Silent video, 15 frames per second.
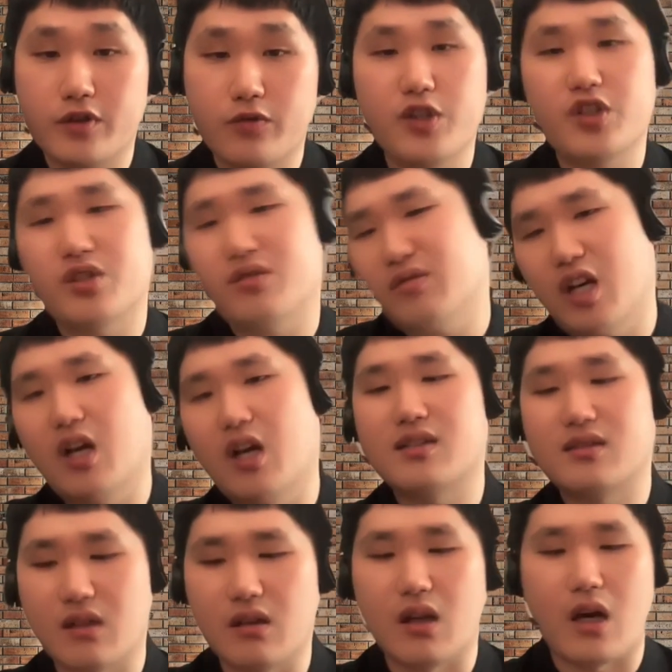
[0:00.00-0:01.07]
which
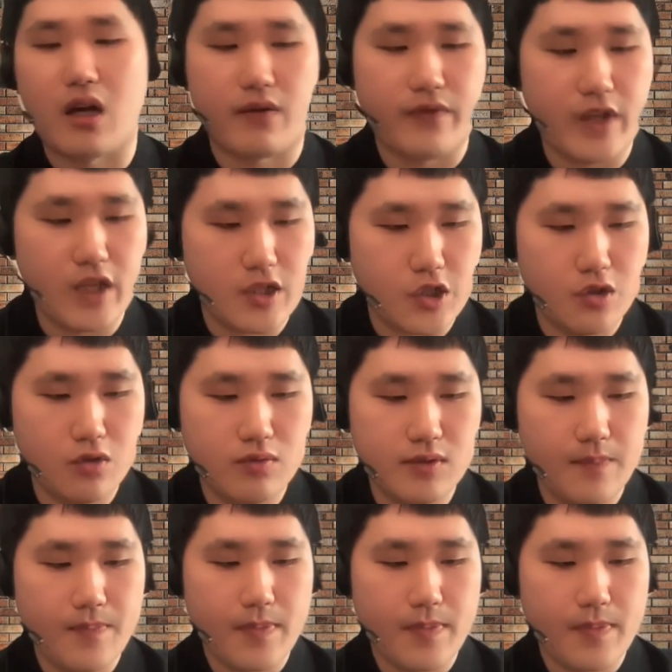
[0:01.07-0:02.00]
caused a lot of issues.